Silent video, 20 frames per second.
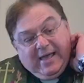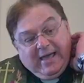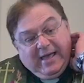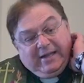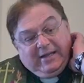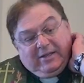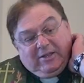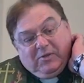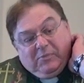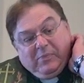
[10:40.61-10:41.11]

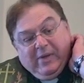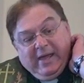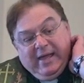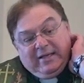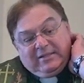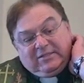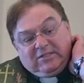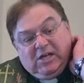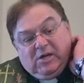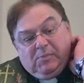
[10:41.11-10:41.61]
And in the
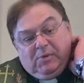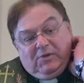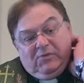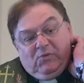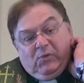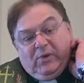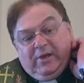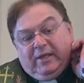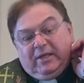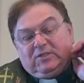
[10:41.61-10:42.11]
past couple
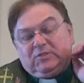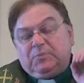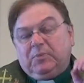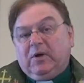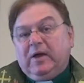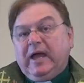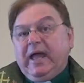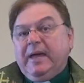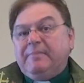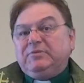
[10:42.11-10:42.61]
of weeks,
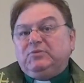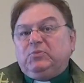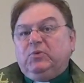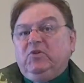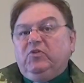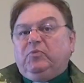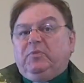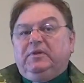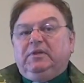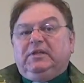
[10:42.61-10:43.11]
perhaps
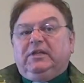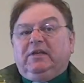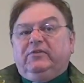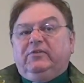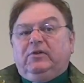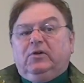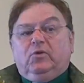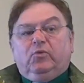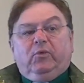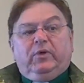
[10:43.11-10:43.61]
we've been
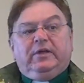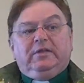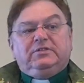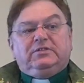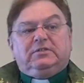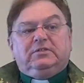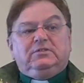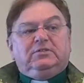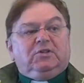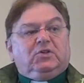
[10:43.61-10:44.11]
given a
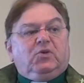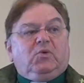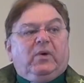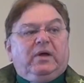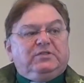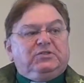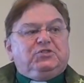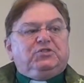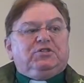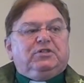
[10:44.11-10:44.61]
reason to
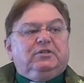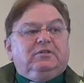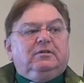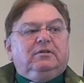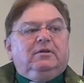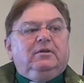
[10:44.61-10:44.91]
question